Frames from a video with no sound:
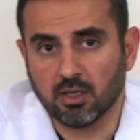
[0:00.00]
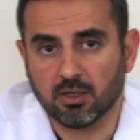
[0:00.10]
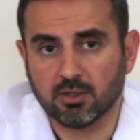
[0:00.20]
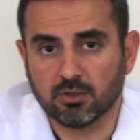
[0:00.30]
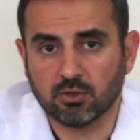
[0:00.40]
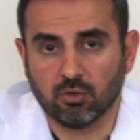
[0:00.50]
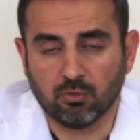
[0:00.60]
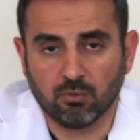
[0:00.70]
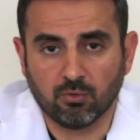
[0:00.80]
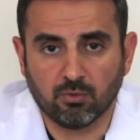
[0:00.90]
Uh,
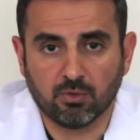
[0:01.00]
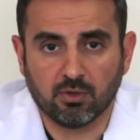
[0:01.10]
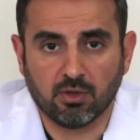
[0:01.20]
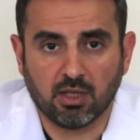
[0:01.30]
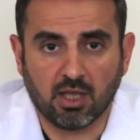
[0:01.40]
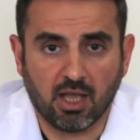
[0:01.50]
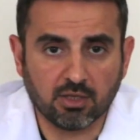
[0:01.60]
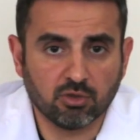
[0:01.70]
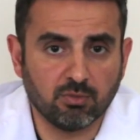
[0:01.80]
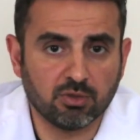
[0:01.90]
so uh, it
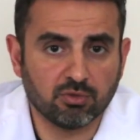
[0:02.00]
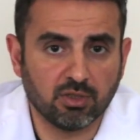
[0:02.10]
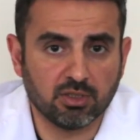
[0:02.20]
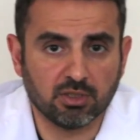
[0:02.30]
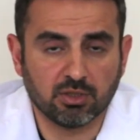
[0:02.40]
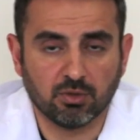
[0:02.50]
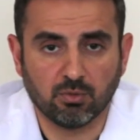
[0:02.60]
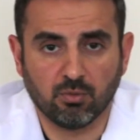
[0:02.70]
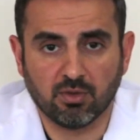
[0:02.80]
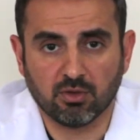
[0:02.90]
has to be treated
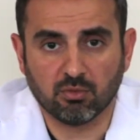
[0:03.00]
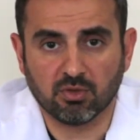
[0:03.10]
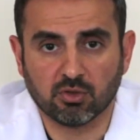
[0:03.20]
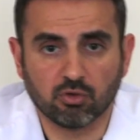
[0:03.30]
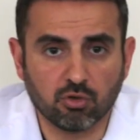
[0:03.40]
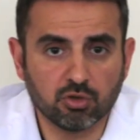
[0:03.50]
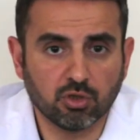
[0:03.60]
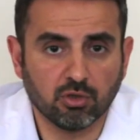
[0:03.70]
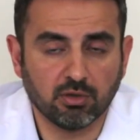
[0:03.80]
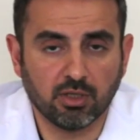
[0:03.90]
with uh,
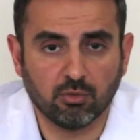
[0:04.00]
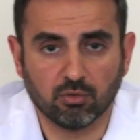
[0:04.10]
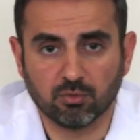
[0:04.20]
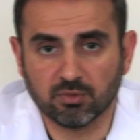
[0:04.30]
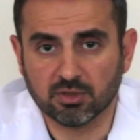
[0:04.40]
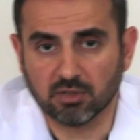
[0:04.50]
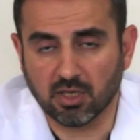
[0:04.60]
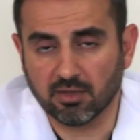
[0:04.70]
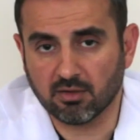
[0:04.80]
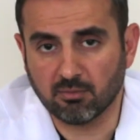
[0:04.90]
surgically or with
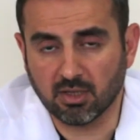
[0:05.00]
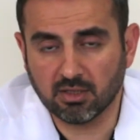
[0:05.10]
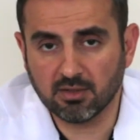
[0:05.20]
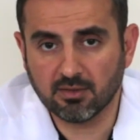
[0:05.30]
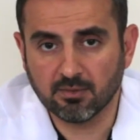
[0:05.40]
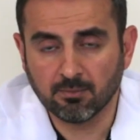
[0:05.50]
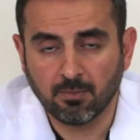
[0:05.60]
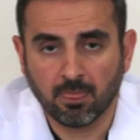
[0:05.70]
other methods.